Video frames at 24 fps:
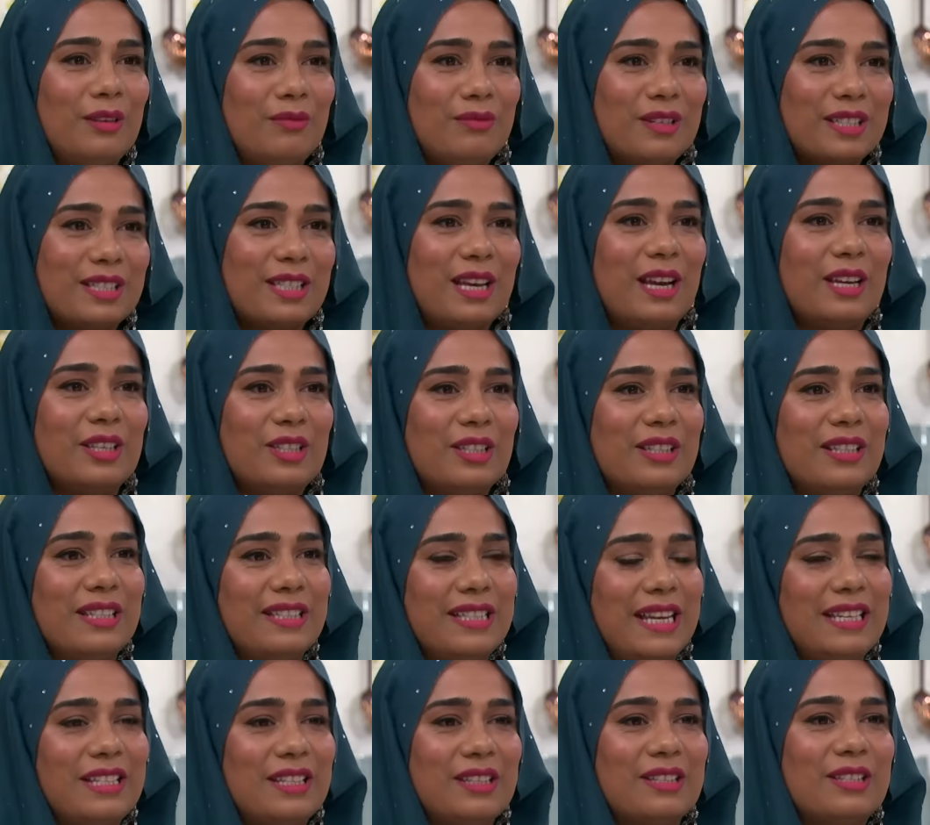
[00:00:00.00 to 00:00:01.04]
the research and the
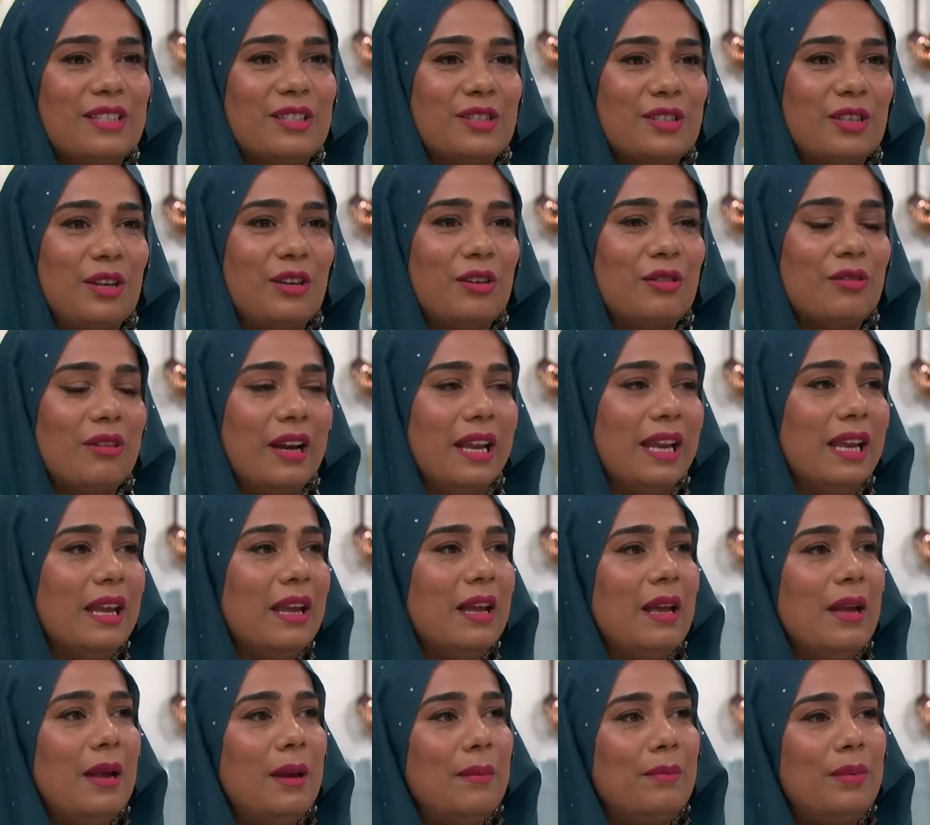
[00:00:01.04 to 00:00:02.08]
data isn't so great.
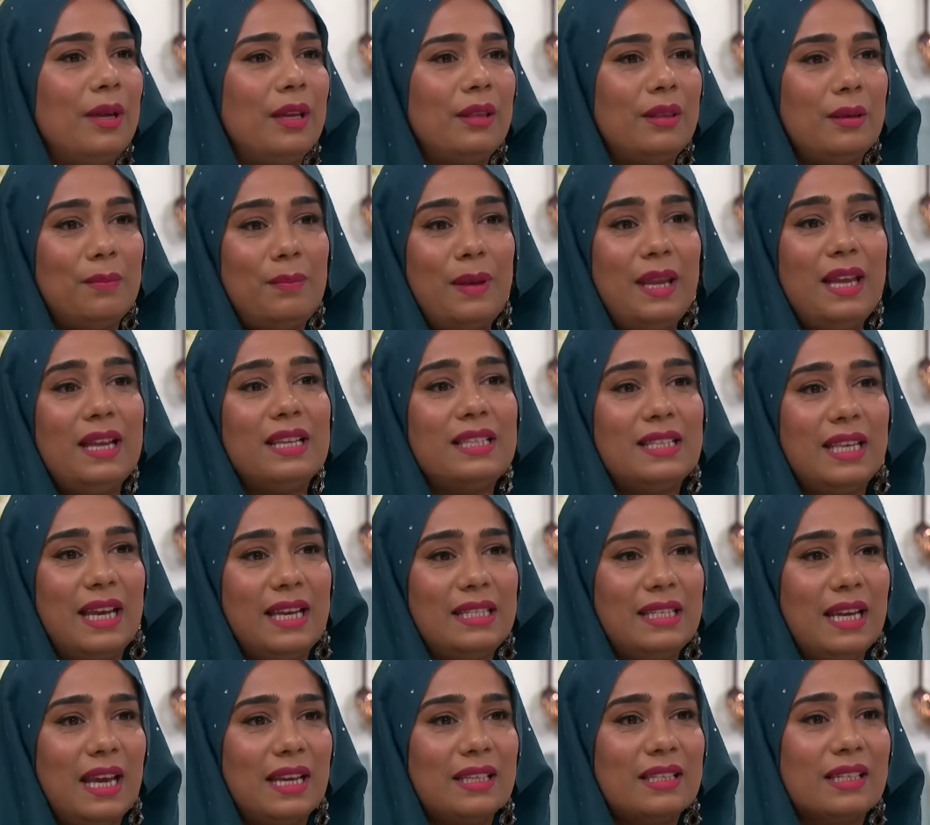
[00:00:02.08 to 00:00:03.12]
But the PSA
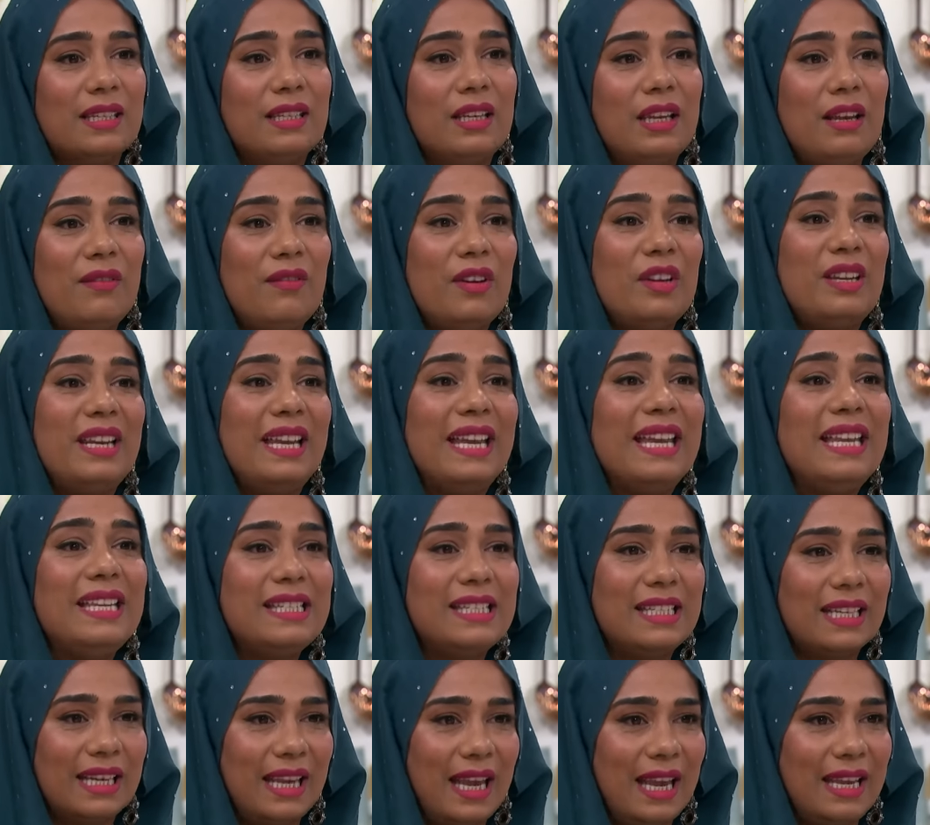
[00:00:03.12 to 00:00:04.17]
test can give you an
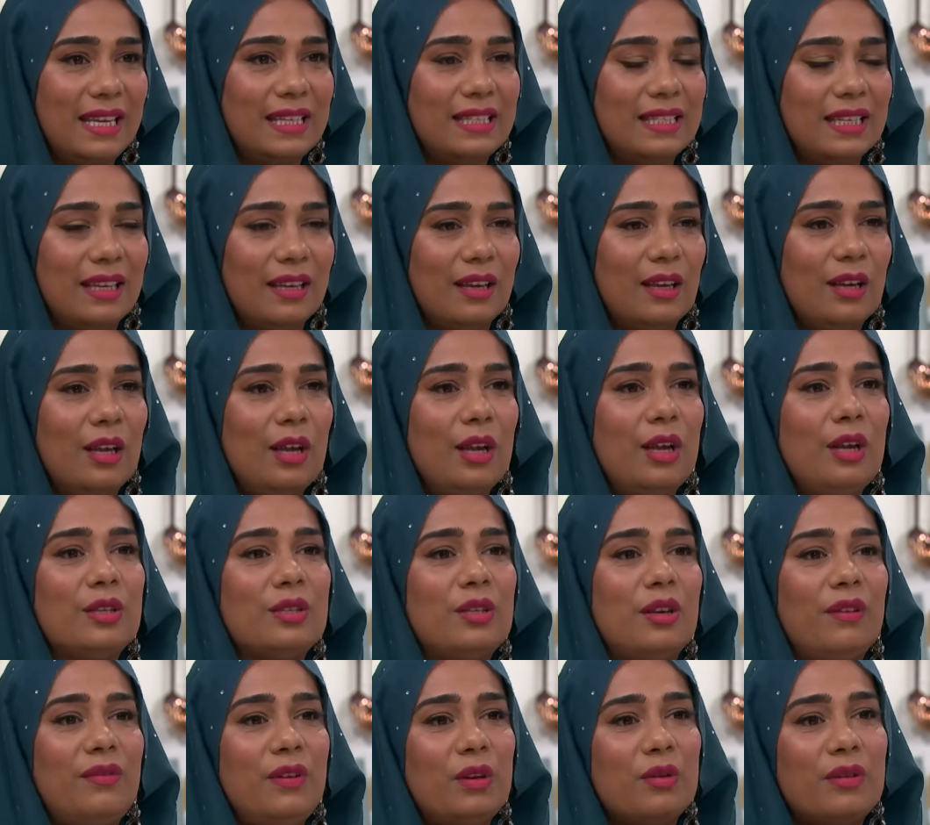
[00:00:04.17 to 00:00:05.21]
indicator.
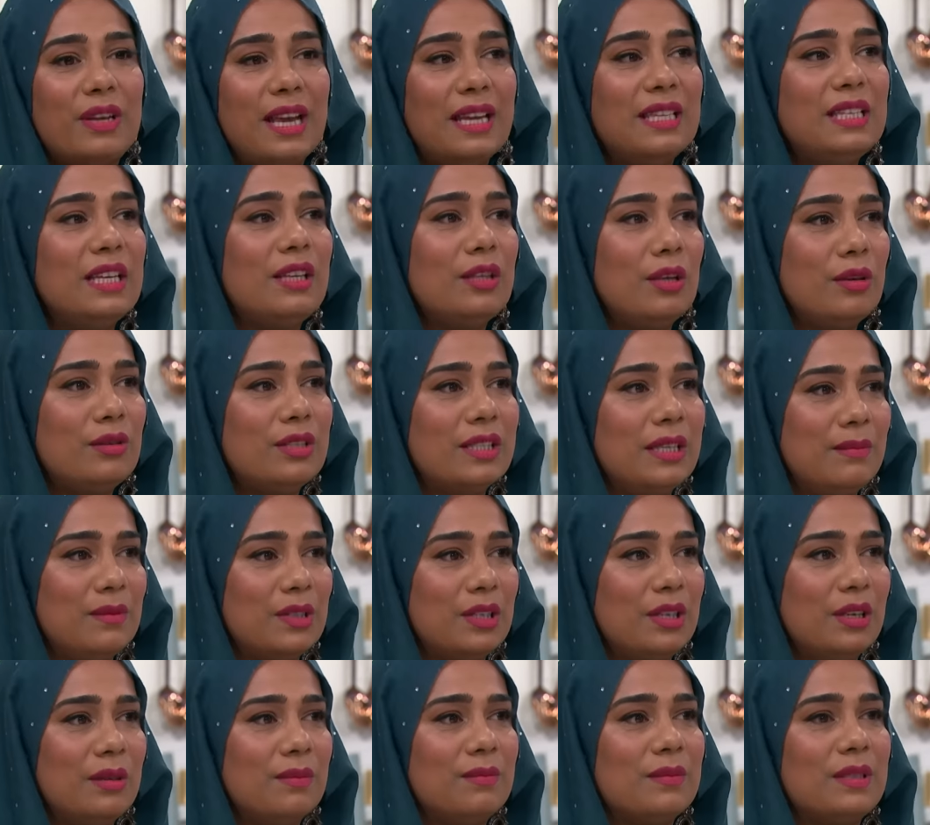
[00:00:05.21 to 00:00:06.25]
So if you're getting those
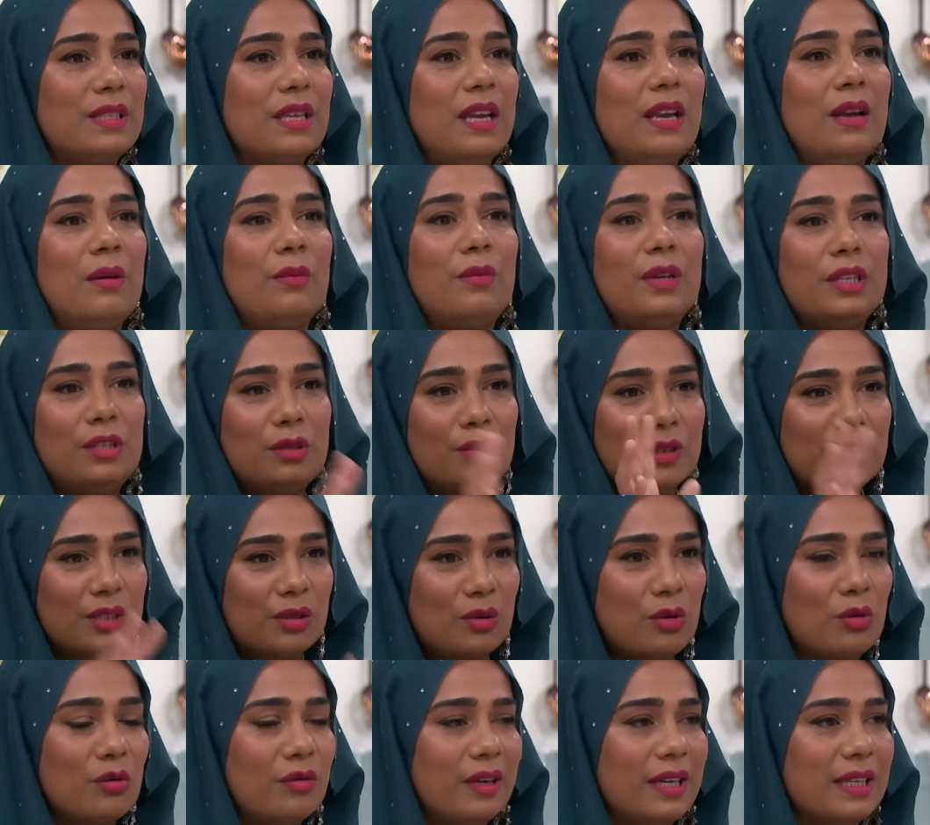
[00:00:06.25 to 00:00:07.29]
symptoms, we do a
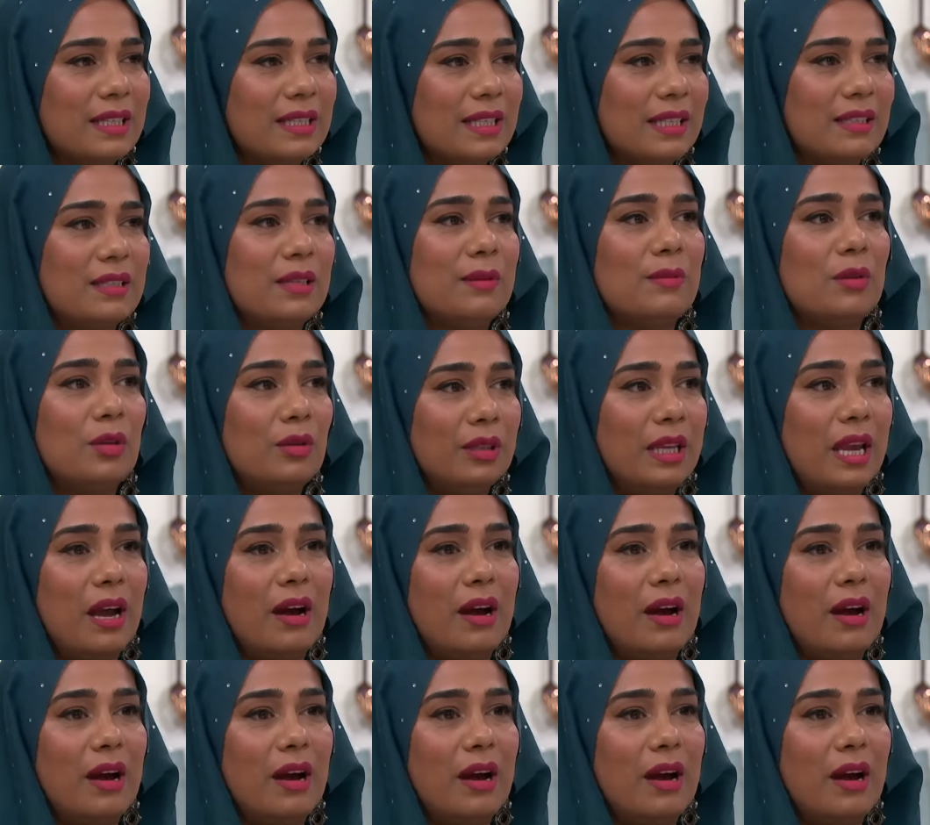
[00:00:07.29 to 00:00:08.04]
scoring system called the